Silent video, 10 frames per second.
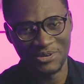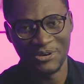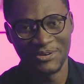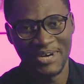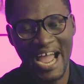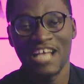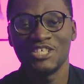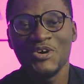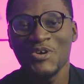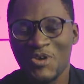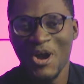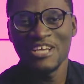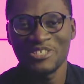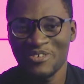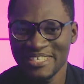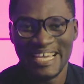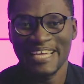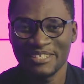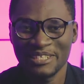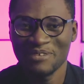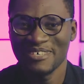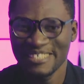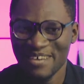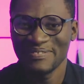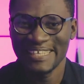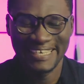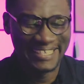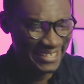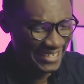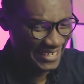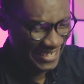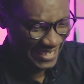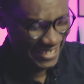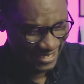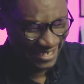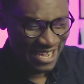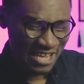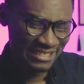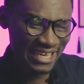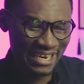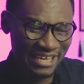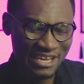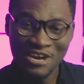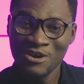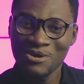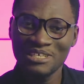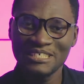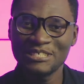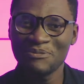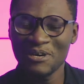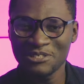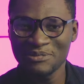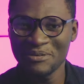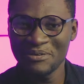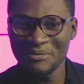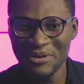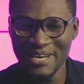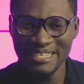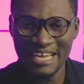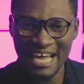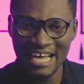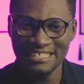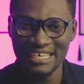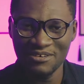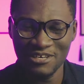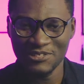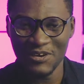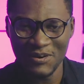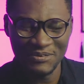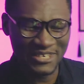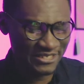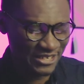bro? Are you going to recycle them or something? Tell me, what did your bottles be doing? Tell me, what's up? What's